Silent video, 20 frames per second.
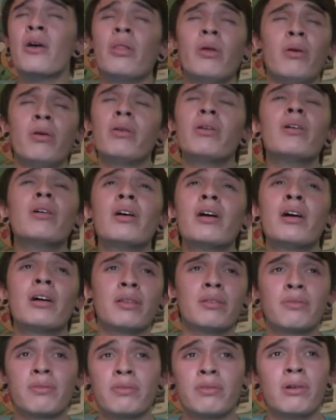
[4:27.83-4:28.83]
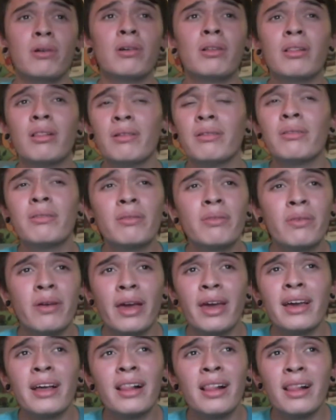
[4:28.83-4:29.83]
The world is full of
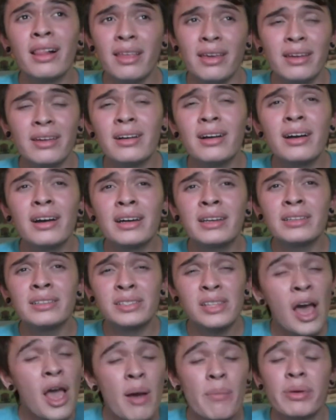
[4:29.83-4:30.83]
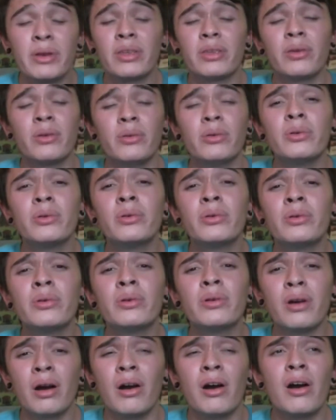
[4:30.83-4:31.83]
aliens, but
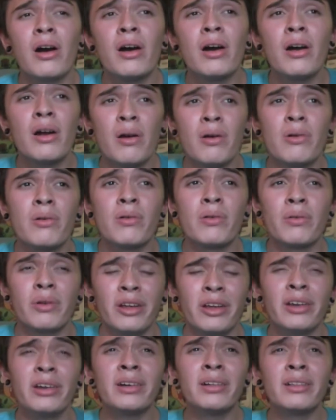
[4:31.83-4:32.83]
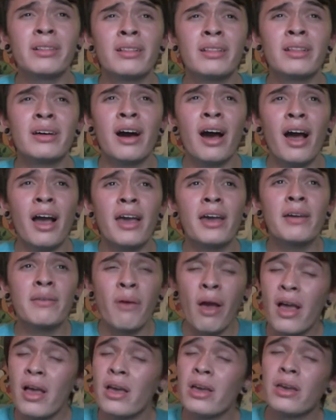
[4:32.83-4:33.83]
you are a real
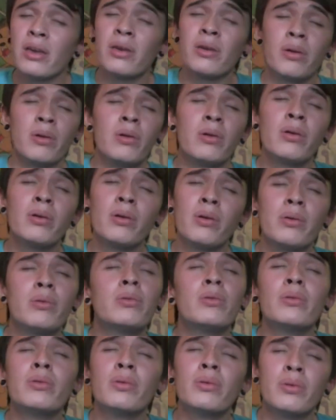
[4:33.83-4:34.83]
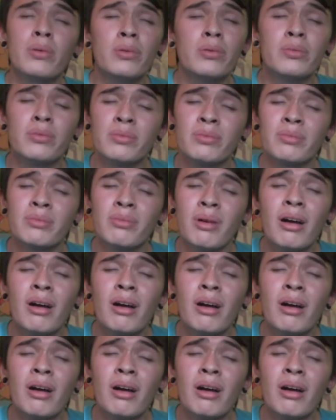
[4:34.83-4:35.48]
life human.